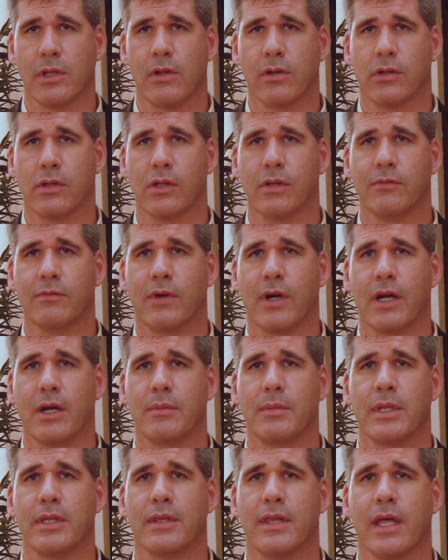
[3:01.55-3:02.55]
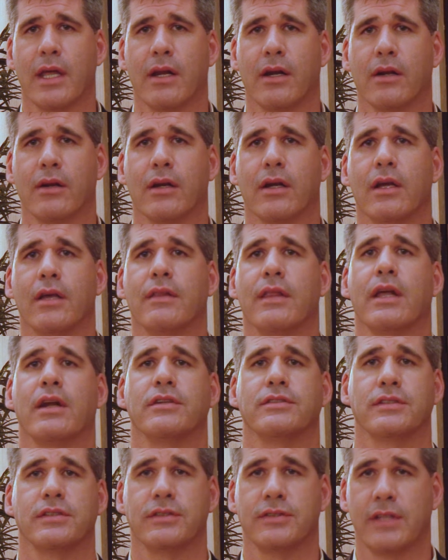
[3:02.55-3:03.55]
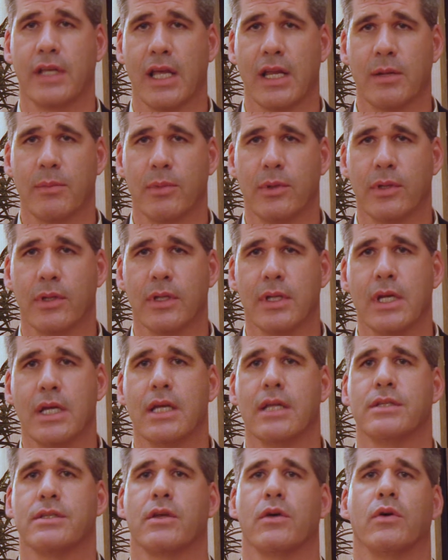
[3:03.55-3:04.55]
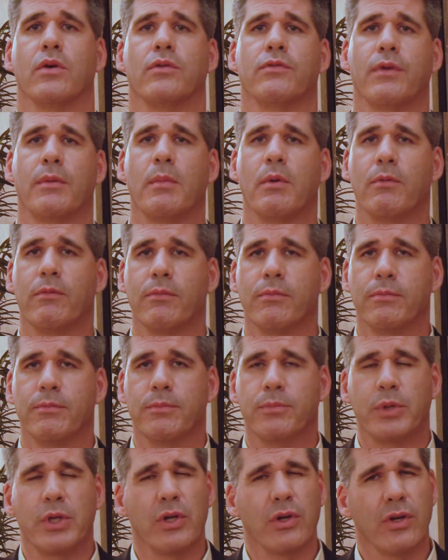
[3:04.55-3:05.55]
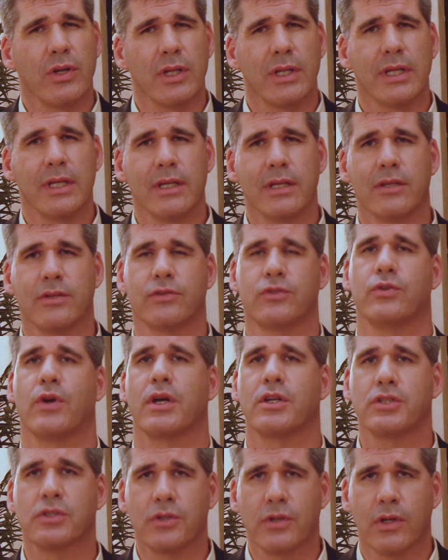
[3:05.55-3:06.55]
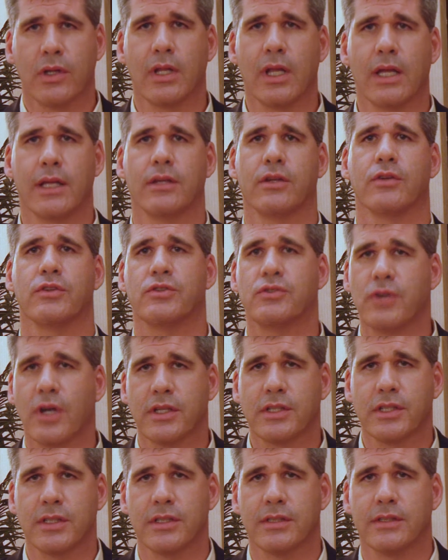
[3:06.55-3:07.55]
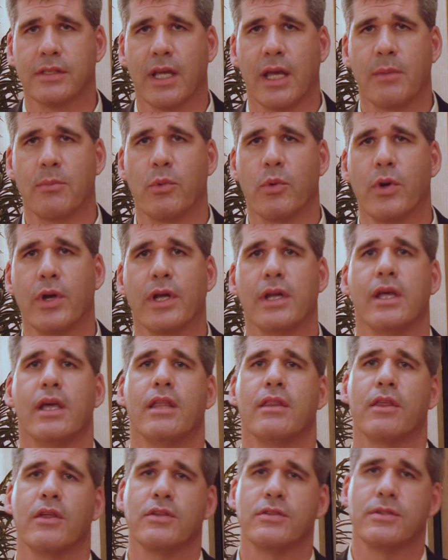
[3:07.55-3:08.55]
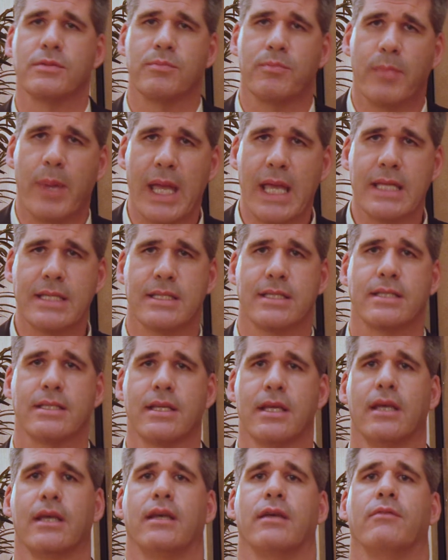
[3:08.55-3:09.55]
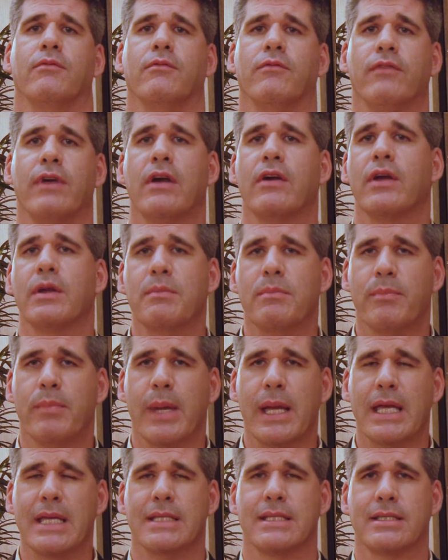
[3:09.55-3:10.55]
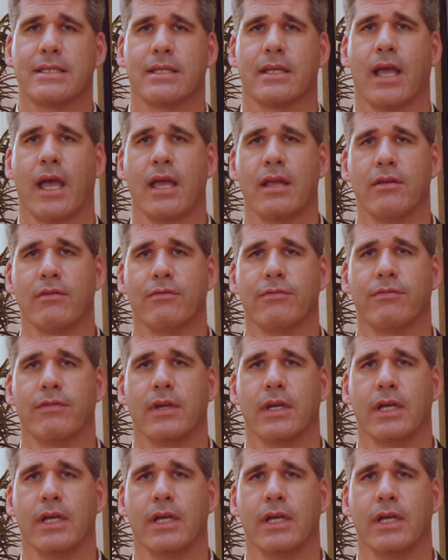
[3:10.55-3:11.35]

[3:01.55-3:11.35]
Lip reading: local environment that are sustainable. So from a purely structural and construction standpoint, those very base kind of